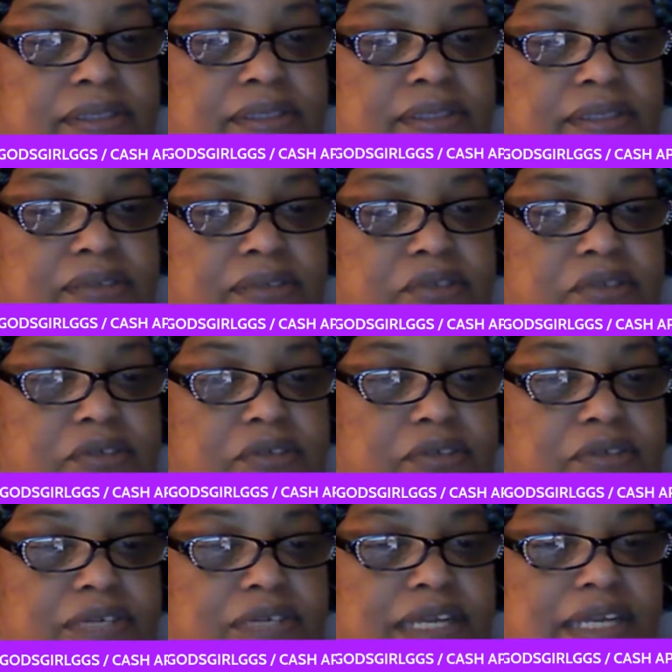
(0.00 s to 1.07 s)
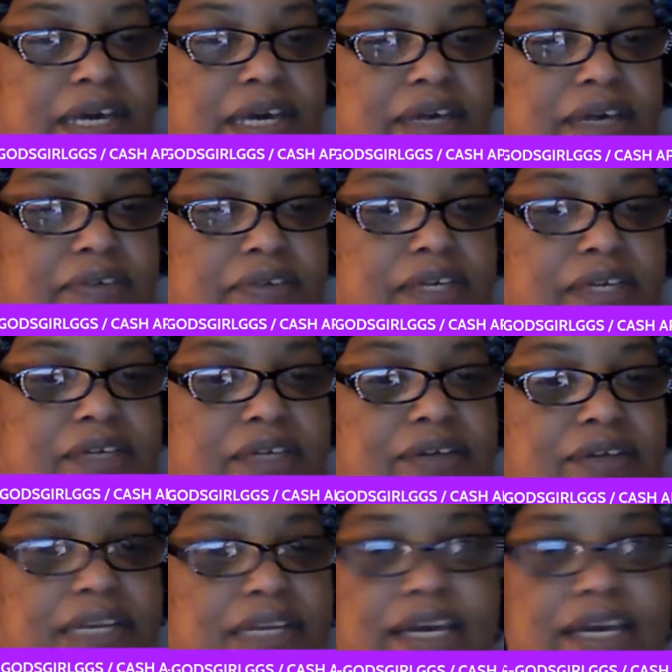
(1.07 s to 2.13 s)
Oh, True doing a live. He ain't doing
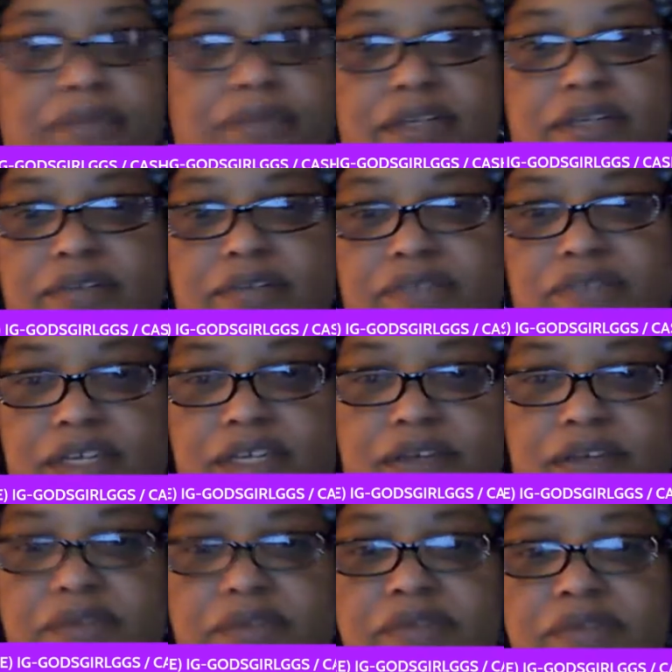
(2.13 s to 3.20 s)
a live, but he doing videos.